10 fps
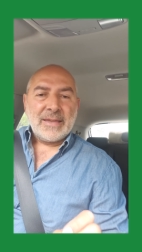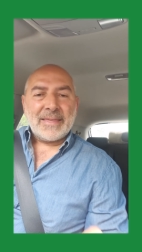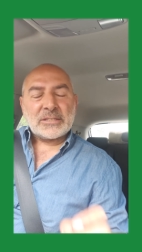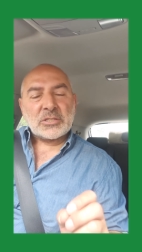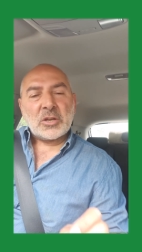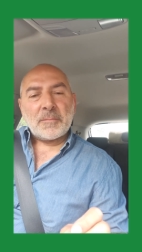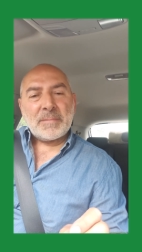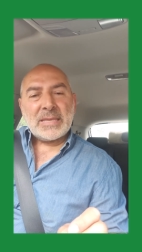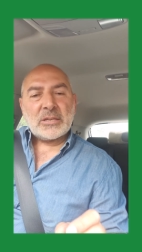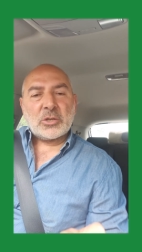That does not
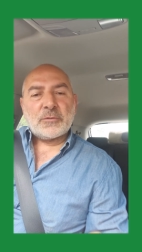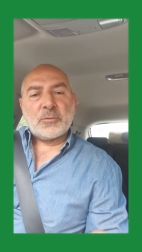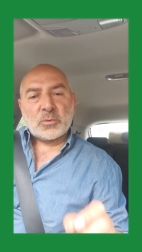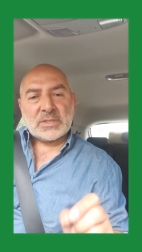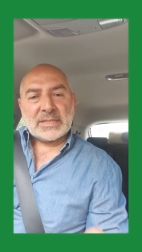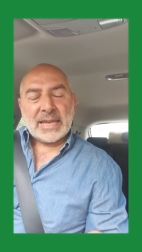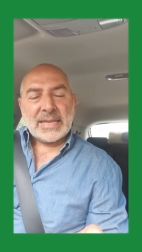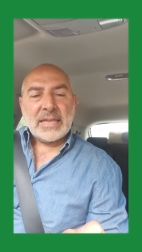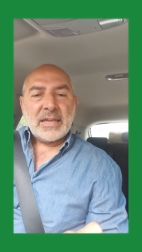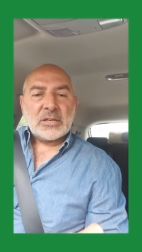mean they're going to fall
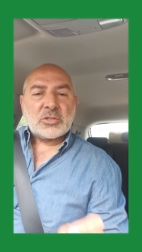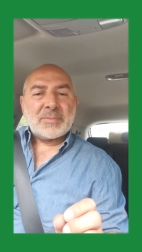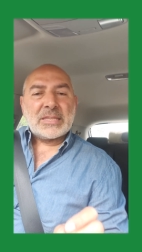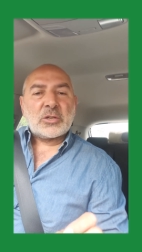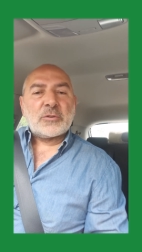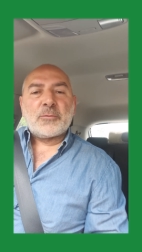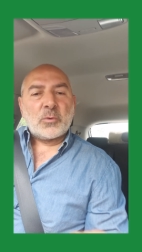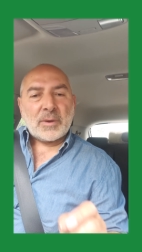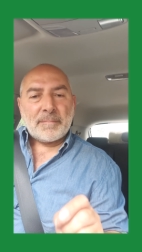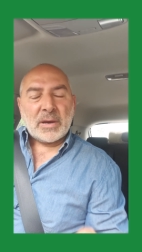today. It doesn't mean they're going to
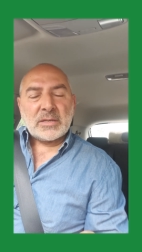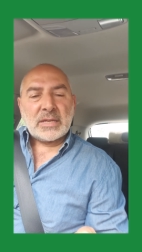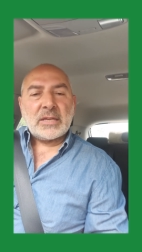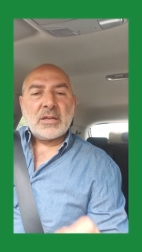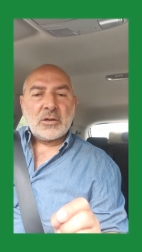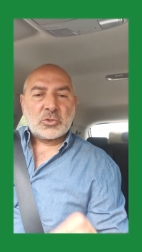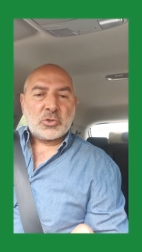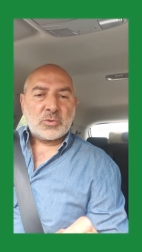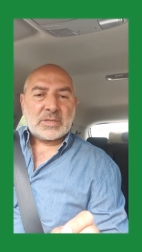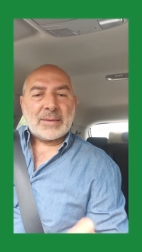fall on Monday or
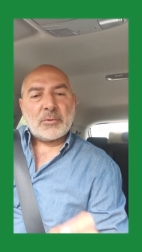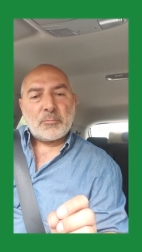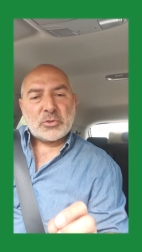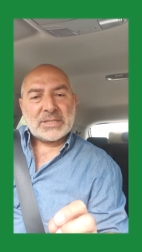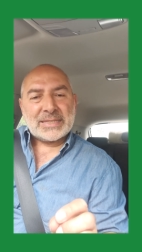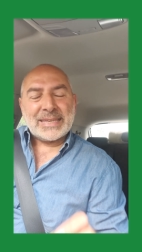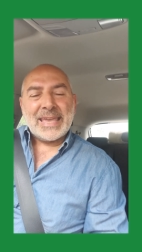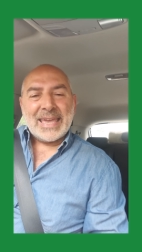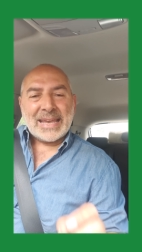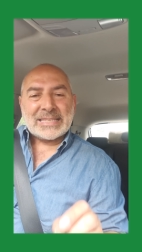Tuesday. I'm not predicting
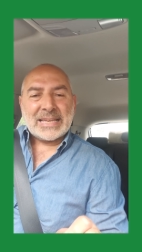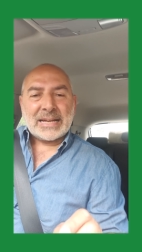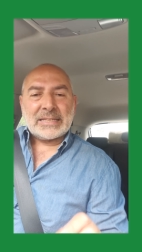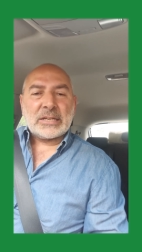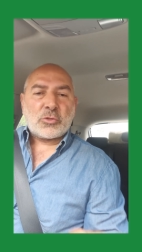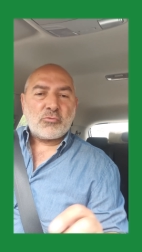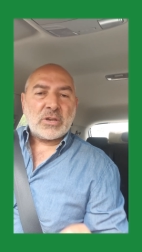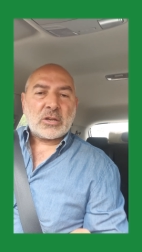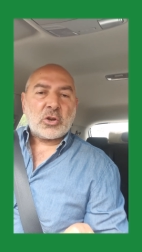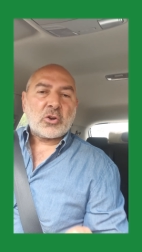exactly at
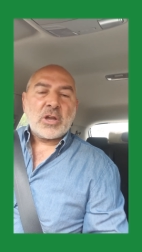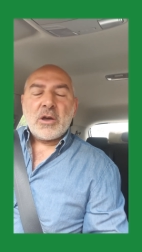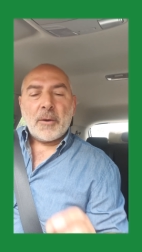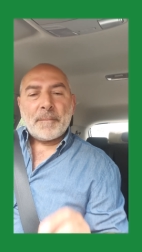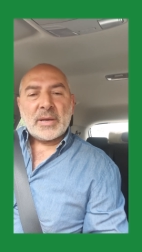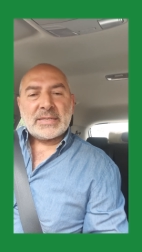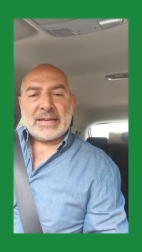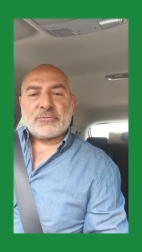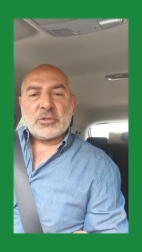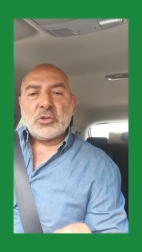three o'clock on Monday
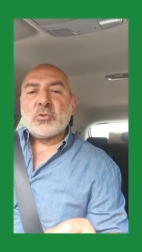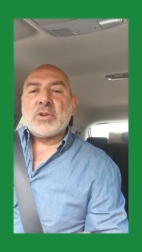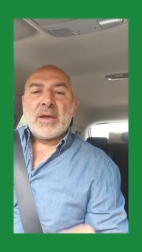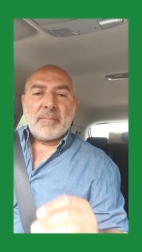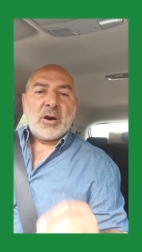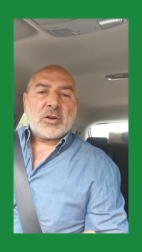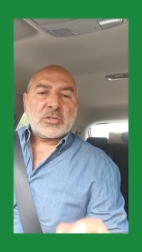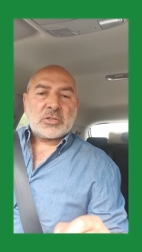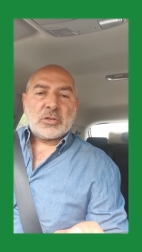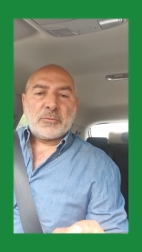afternoon
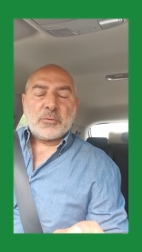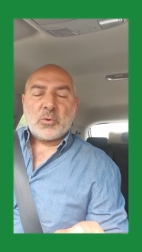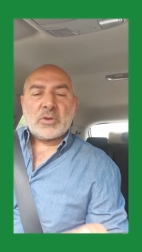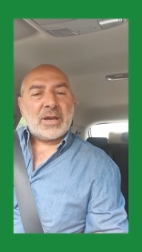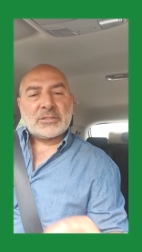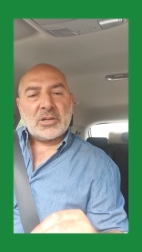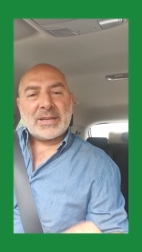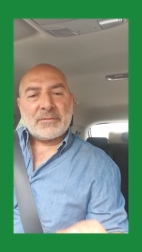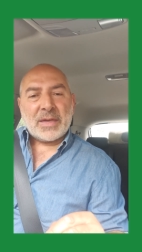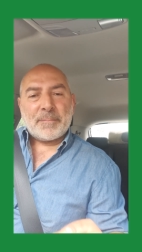markets are going to fall. Now, I don't
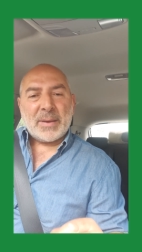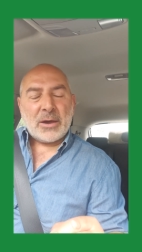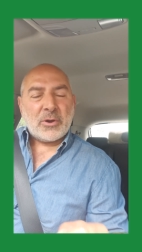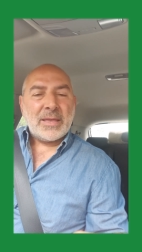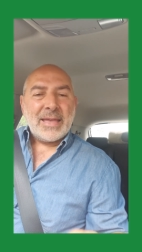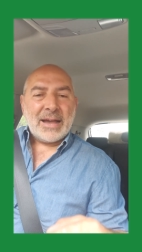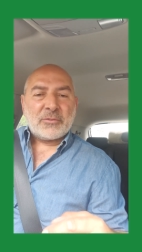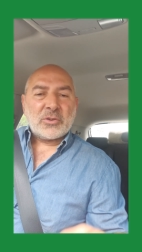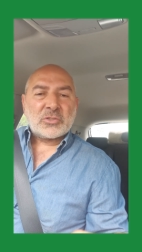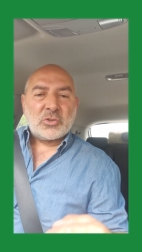have that power. I've
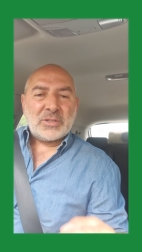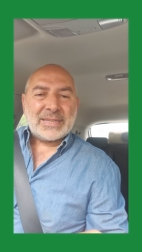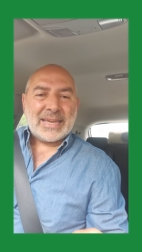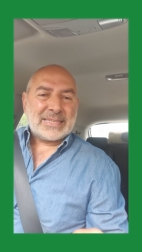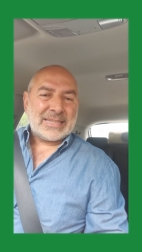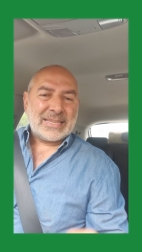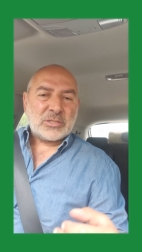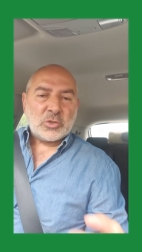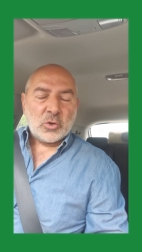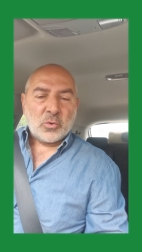got as good a guess
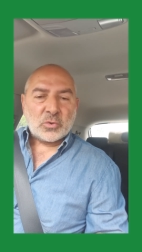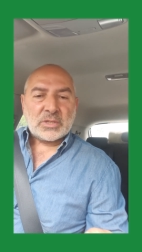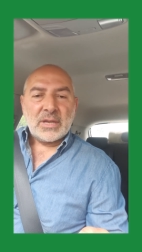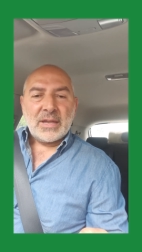as yours.